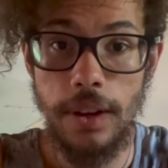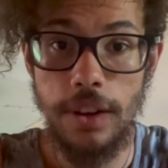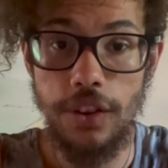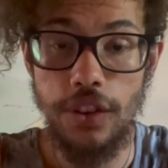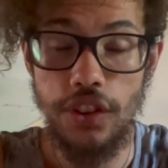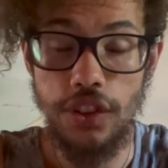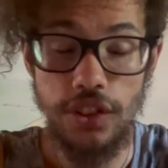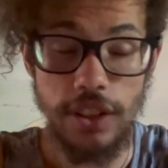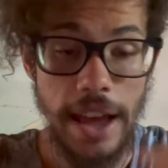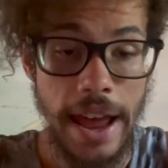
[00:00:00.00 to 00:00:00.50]

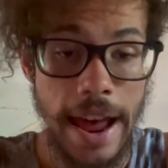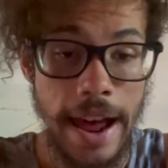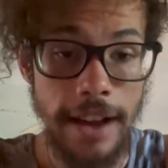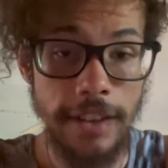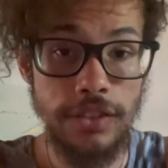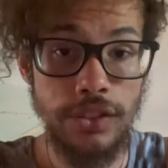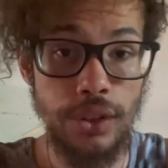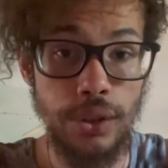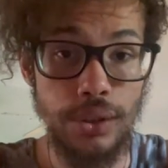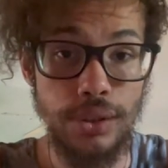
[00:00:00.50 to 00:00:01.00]
Just
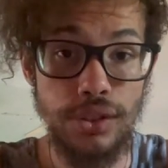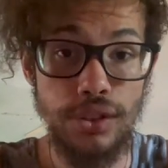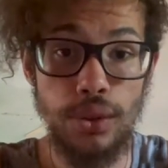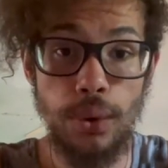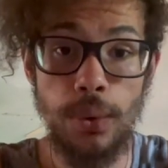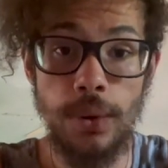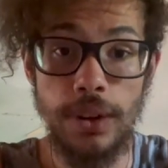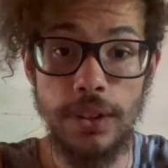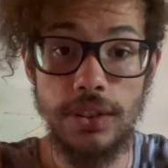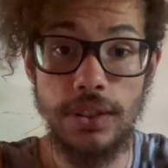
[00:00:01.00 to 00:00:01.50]
ask your
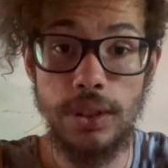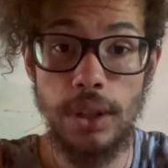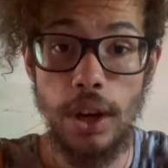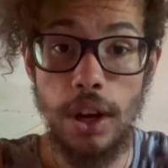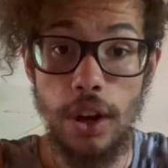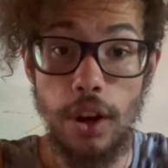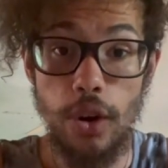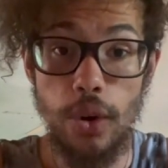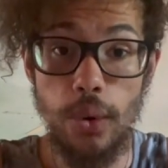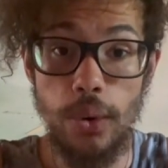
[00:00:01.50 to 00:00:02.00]
source
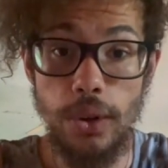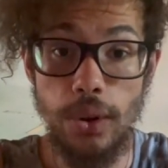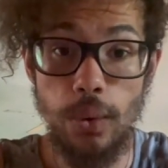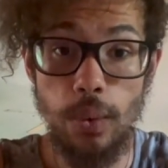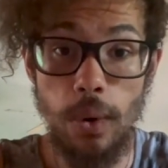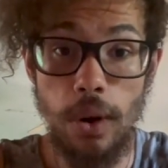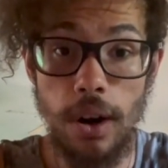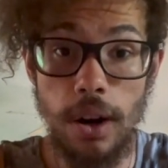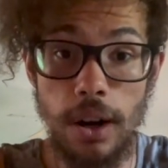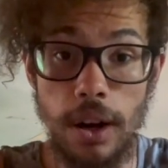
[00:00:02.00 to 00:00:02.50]
who
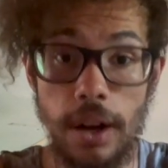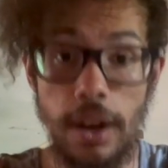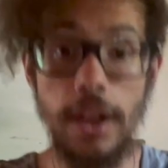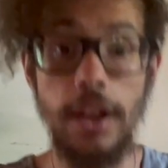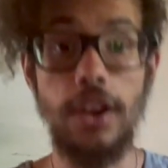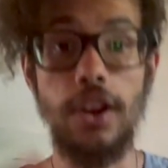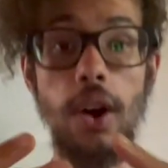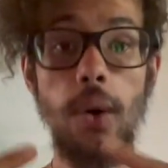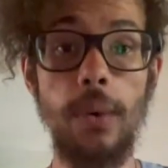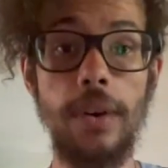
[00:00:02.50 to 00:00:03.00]
you are.
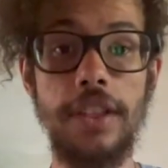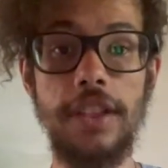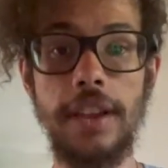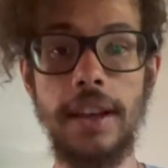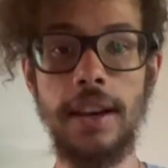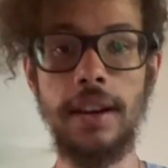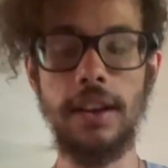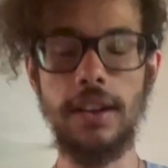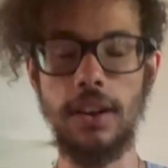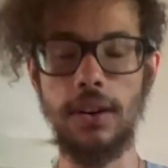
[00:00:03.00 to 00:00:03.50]
Go
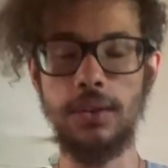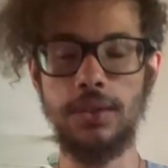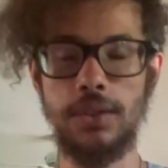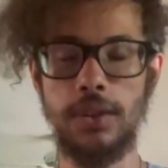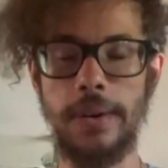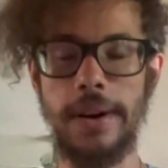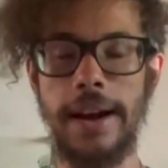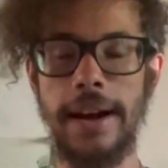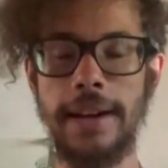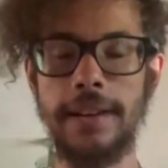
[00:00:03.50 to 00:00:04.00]
within, close
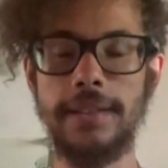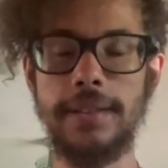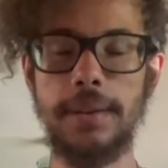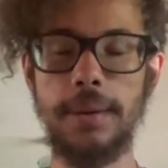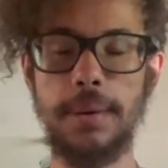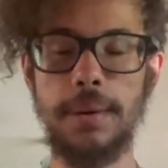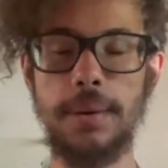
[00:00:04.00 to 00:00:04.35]
your eyes.